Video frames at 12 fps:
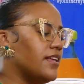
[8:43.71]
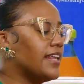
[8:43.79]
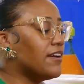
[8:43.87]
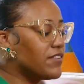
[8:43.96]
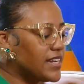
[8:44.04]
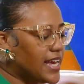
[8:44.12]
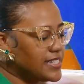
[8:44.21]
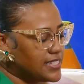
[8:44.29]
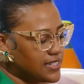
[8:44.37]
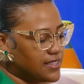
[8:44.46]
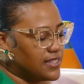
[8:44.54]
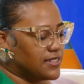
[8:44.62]
you have to
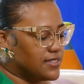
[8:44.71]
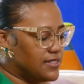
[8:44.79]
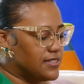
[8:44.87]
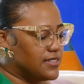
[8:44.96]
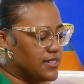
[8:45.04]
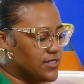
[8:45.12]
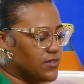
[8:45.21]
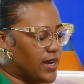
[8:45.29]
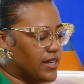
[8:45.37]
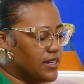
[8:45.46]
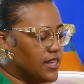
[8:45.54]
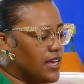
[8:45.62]
dissect things these days,
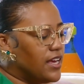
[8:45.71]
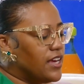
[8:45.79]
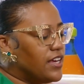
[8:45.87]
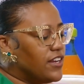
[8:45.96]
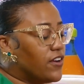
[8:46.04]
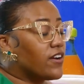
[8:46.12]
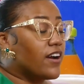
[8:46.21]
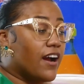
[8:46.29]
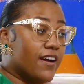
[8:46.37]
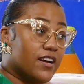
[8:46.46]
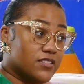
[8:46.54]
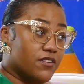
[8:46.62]
right? There are
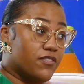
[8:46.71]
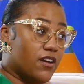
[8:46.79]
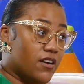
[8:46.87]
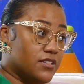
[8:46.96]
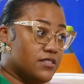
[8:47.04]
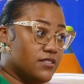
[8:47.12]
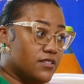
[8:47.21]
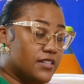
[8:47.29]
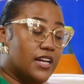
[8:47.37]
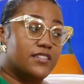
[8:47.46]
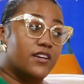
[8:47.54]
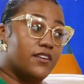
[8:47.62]
character flaws
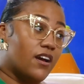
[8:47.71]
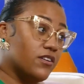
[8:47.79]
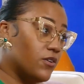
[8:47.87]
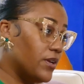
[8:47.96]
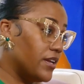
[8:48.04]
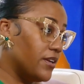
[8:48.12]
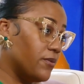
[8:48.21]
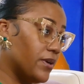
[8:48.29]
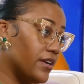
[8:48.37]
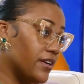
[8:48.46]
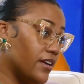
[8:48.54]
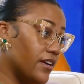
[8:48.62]
that are not going
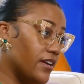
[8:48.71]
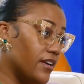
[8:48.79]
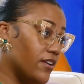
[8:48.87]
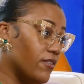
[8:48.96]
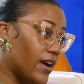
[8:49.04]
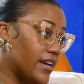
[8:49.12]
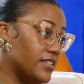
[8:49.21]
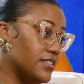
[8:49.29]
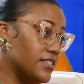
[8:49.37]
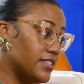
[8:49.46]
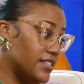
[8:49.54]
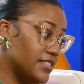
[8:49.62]
anywhere, right?
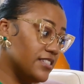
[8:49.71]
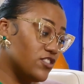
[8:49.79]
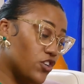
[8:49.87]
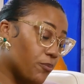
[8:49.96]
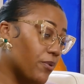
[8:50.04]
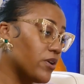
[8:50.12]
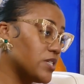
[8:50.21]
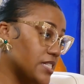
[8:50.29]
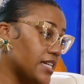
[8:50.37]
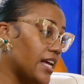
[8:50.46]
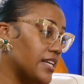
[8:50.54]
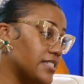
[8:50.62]
This is their
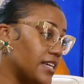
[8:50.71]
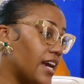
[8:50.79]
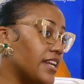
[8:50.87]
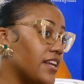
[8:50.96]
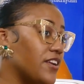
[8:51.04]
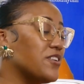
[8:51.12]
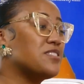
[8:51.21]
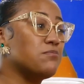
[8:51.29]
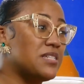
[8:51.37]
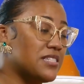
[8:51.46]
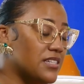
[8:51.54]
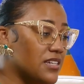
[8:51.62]
personality, and then there's
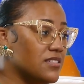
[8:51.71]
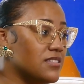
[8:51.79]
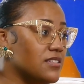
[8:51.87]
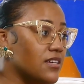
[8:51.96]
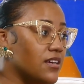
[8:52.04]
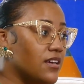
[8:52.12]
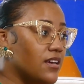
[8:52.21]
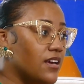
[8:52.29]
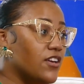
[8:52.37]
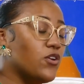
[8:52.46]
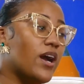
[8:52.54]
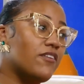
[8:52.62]
mistakes.
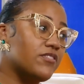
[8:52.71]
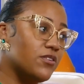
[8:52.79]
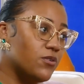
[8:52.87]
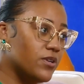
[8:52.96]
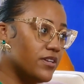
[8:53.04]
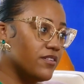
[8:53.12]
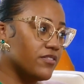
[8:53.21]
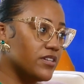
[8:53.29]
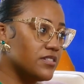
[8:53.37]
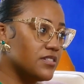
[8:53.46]
You have to know the difference.